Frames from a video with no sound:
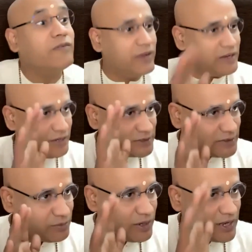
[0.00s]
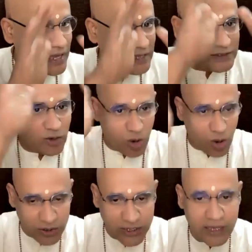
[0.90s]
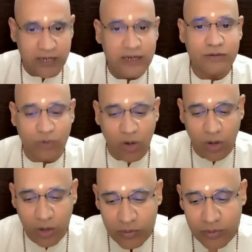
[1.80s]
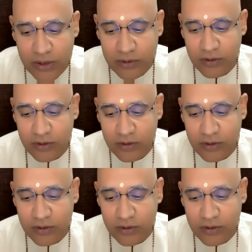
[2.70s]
when the symbol has an organic form,